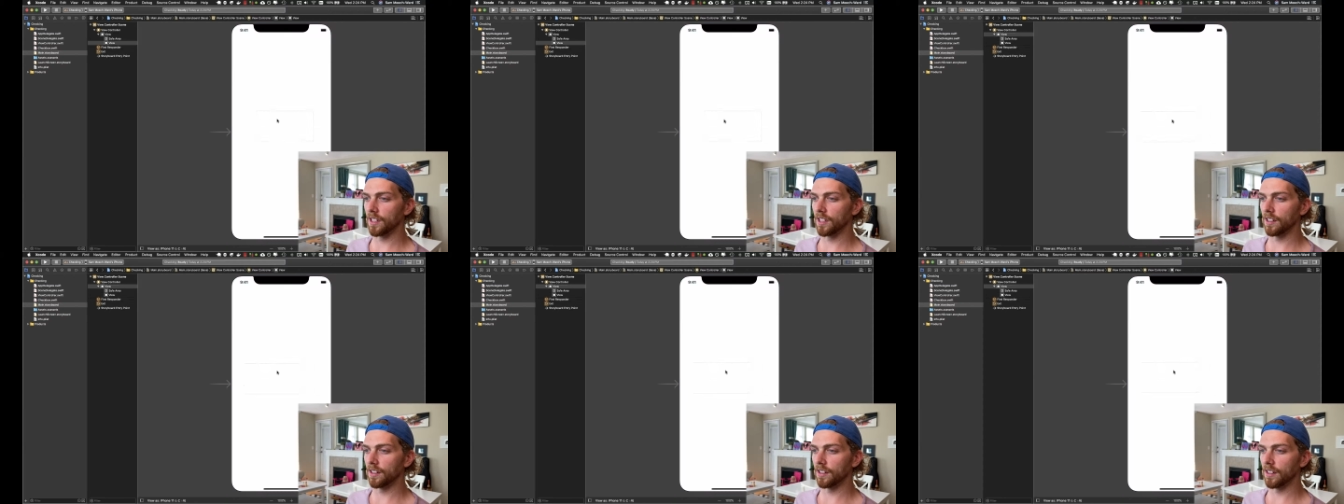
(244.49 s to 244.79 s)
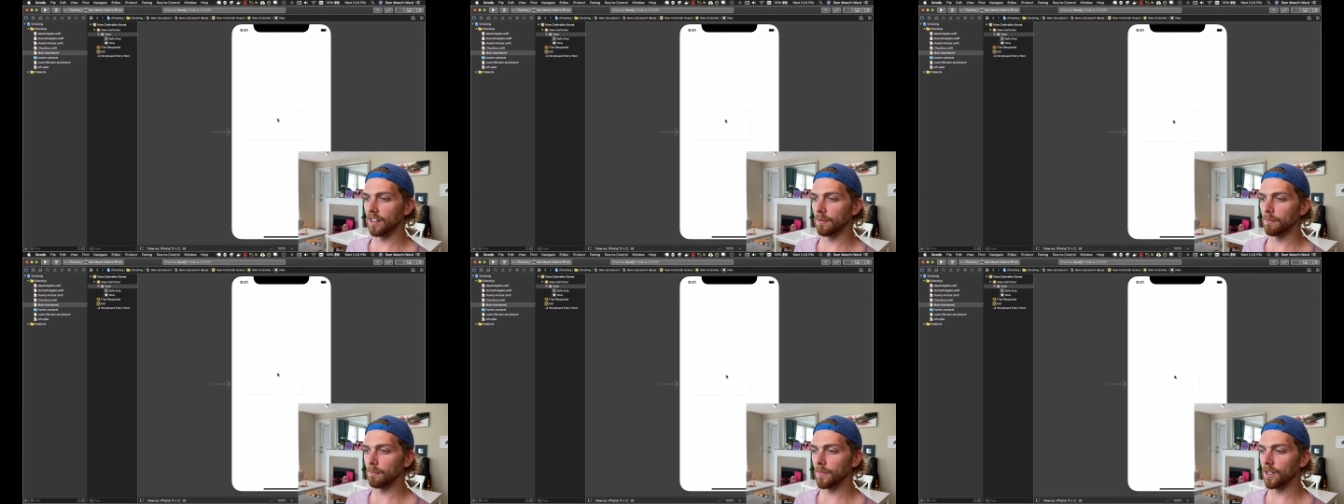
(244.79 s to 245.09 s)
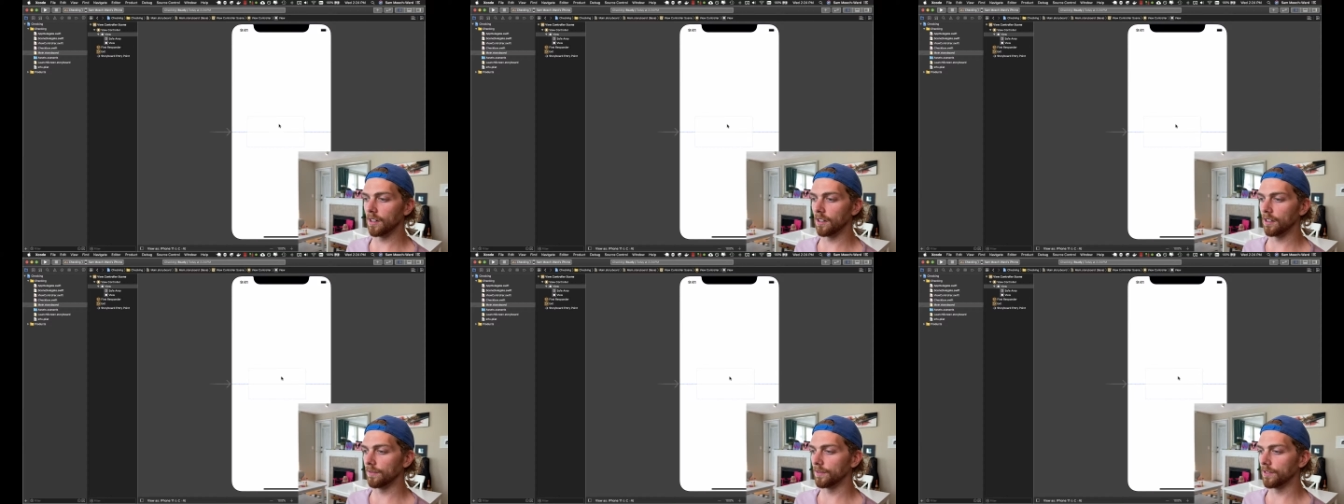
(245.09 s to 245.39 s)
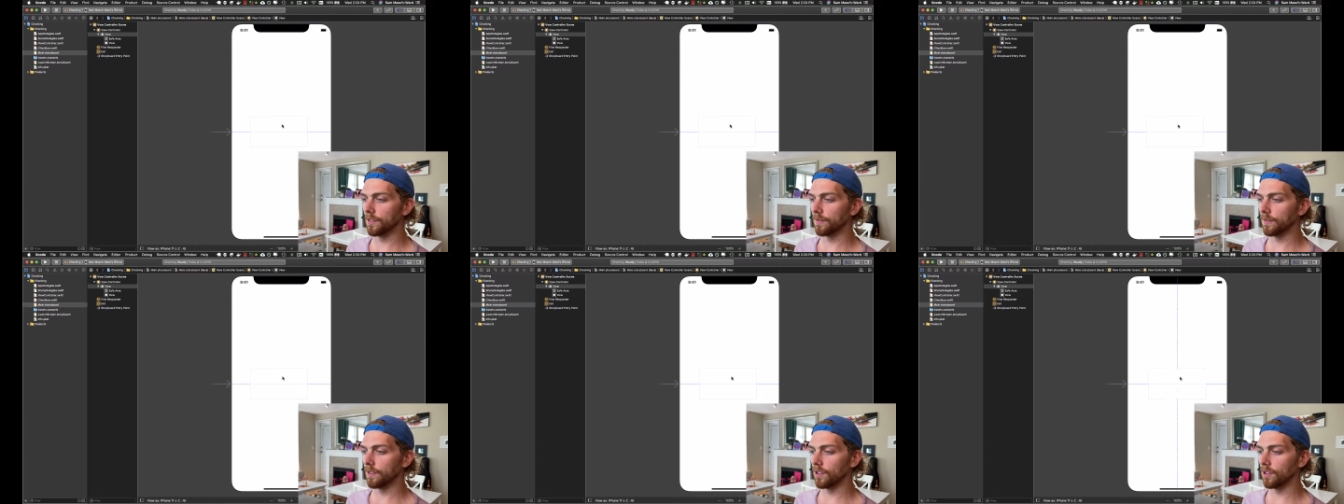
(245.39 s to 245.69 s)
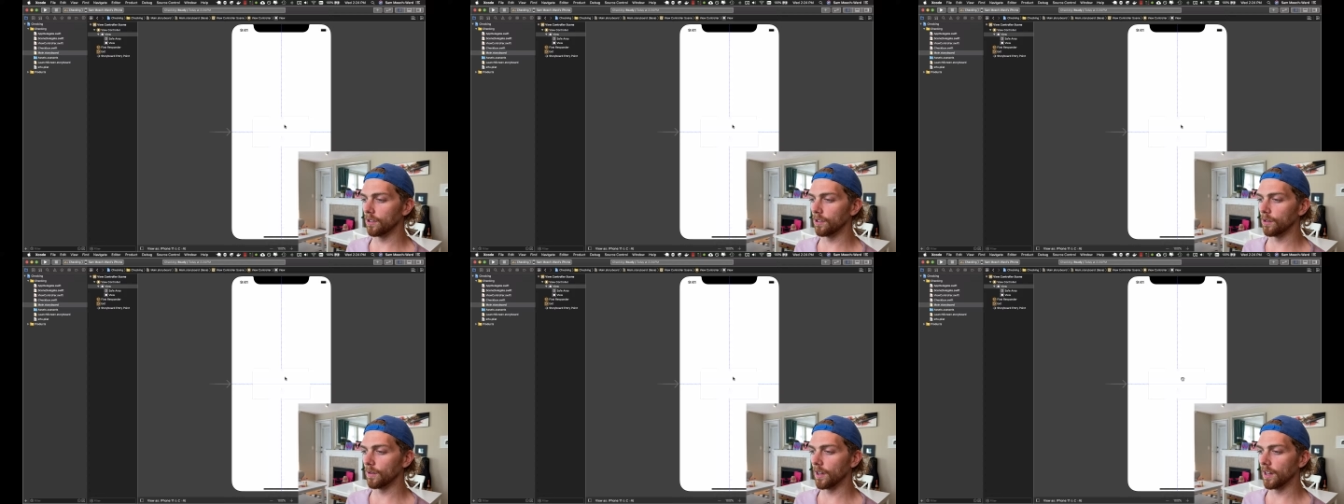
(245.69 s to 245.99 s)
in the middle of the
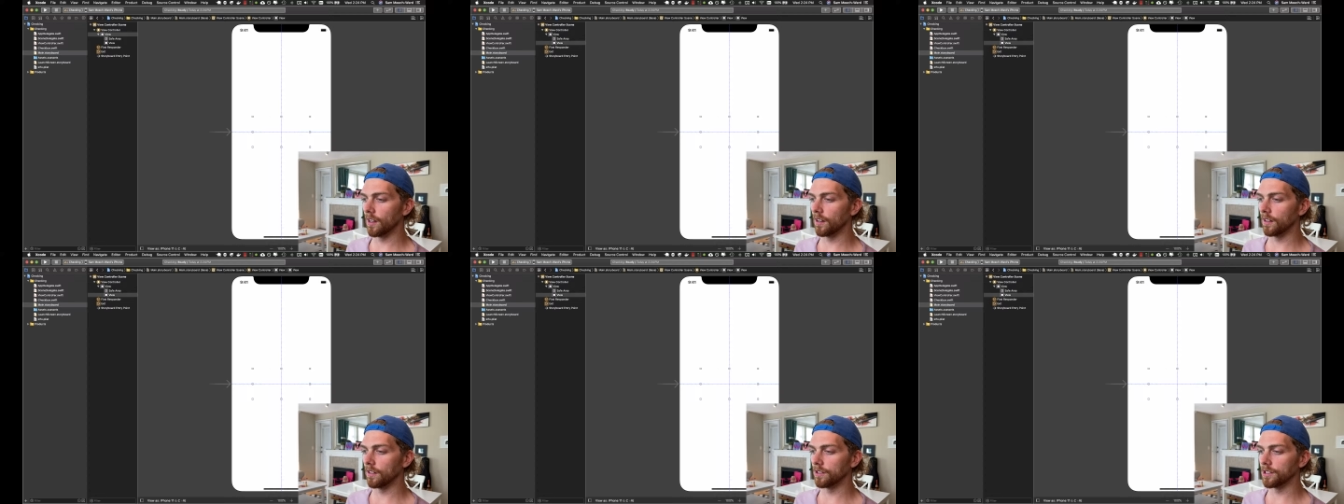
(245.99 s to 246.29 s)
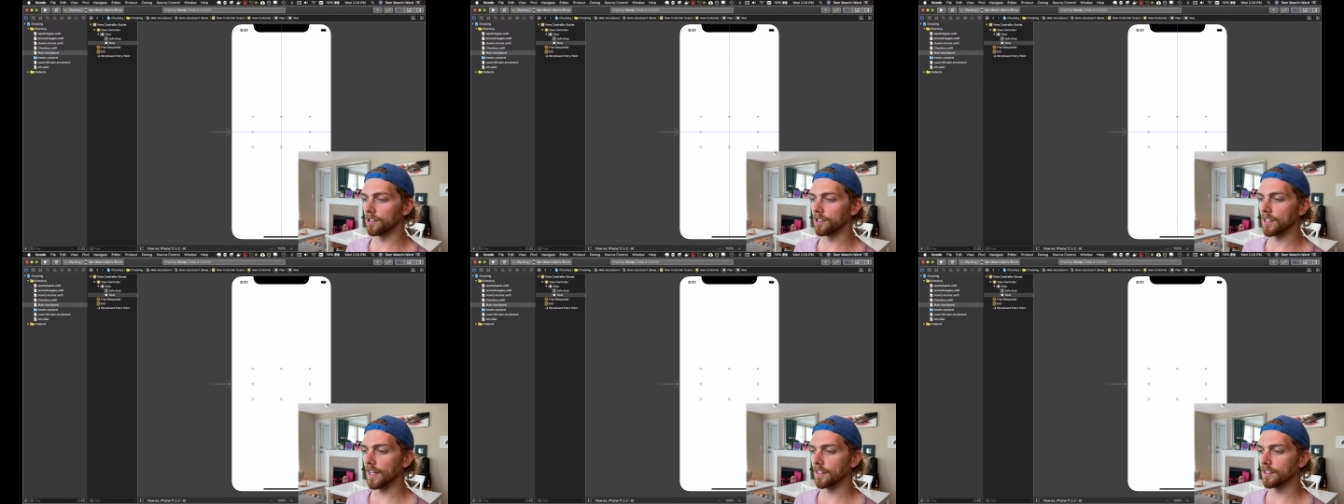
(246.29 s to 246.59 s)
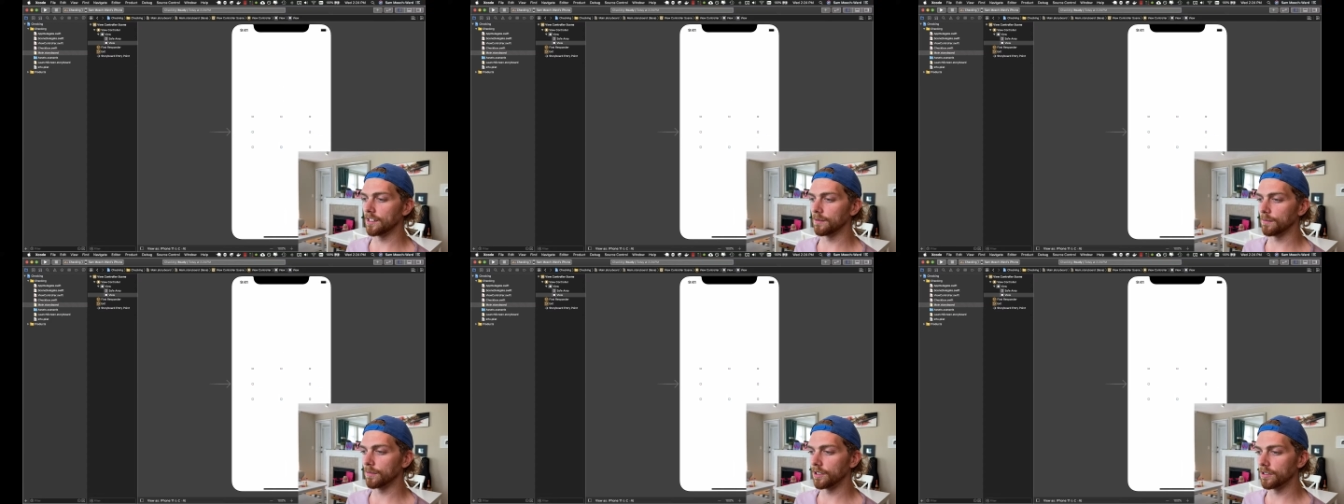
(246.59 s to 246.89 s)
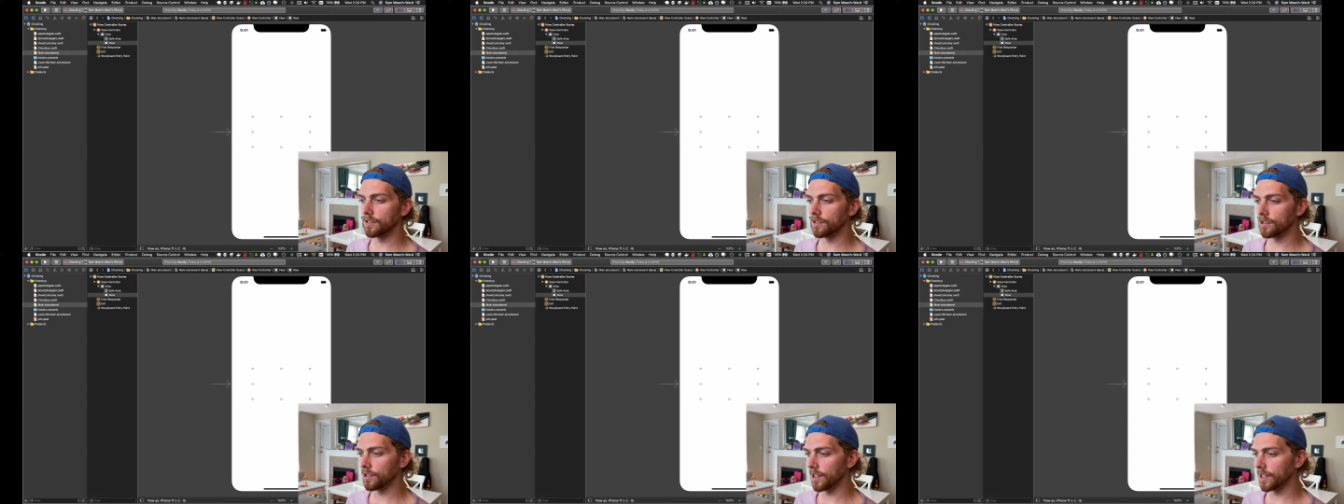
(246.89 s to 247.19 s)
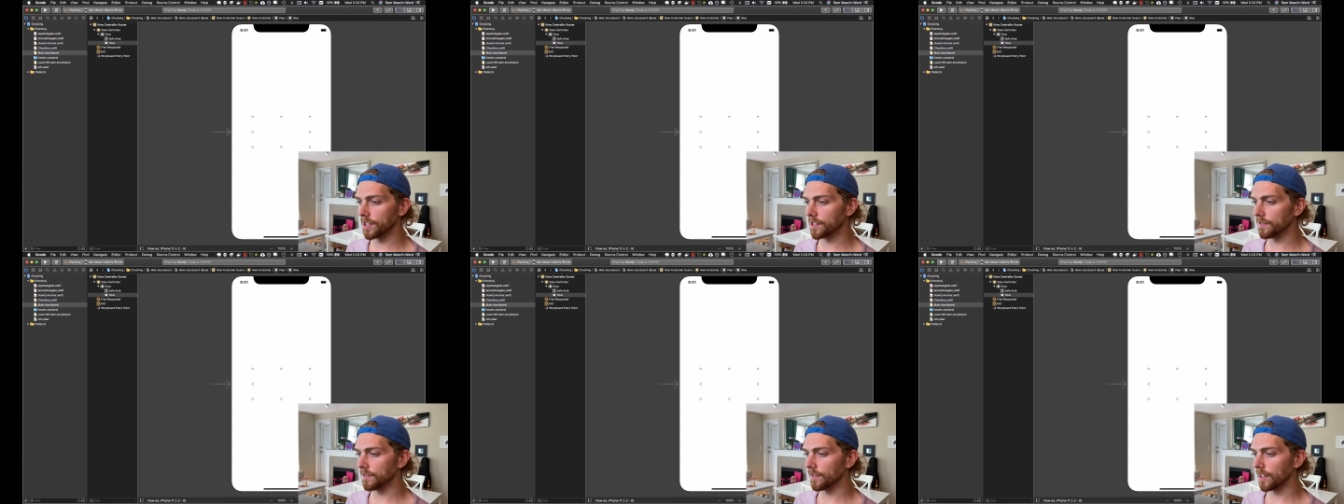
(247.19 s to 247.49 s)
view and I'll just add some
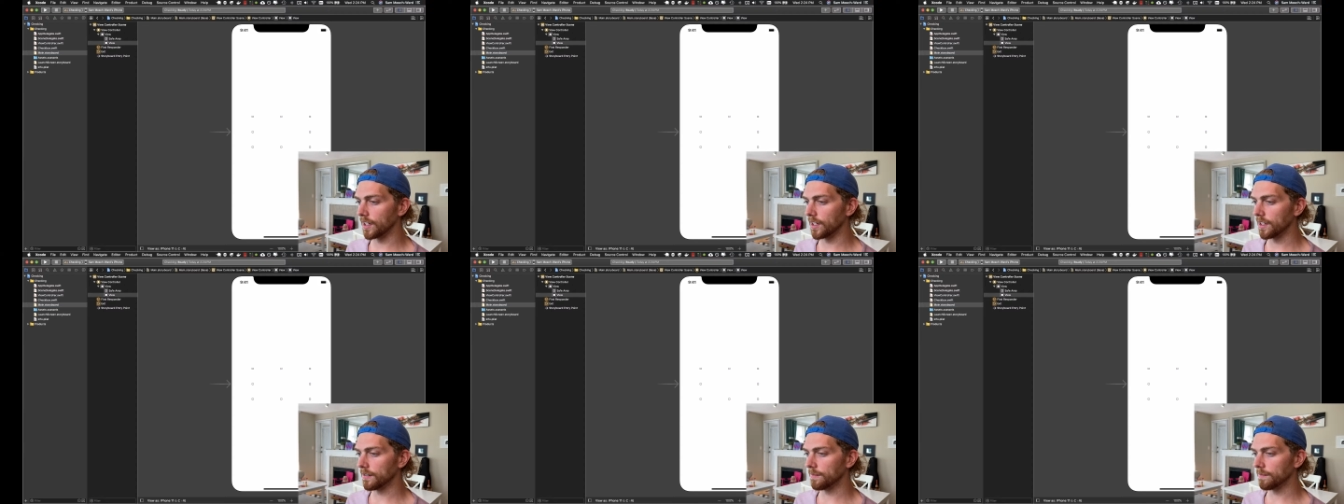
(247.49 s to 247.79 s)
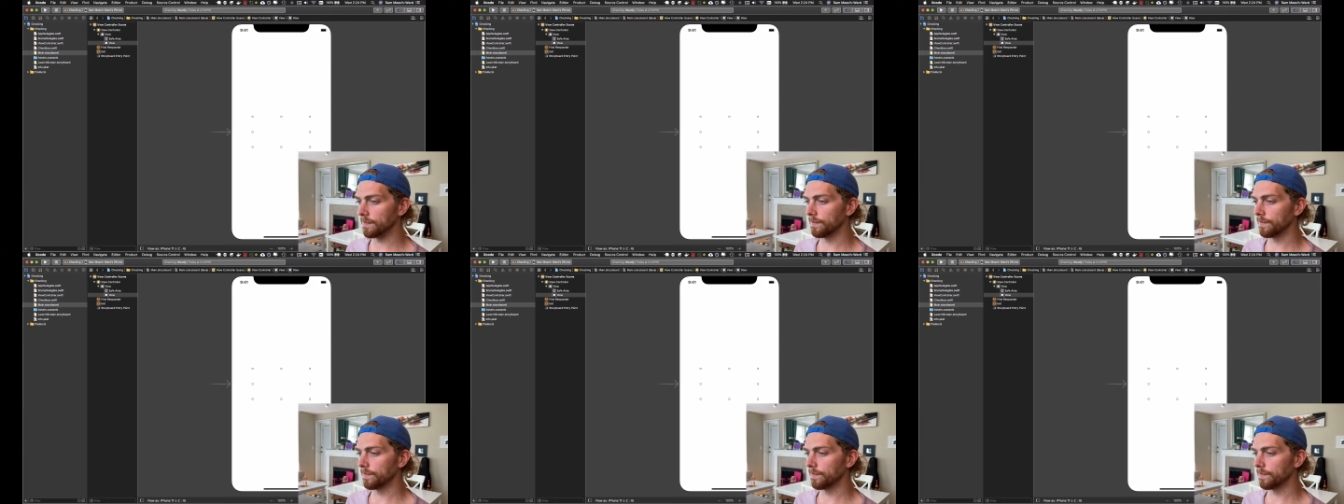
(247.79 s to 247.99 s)
constraints for that.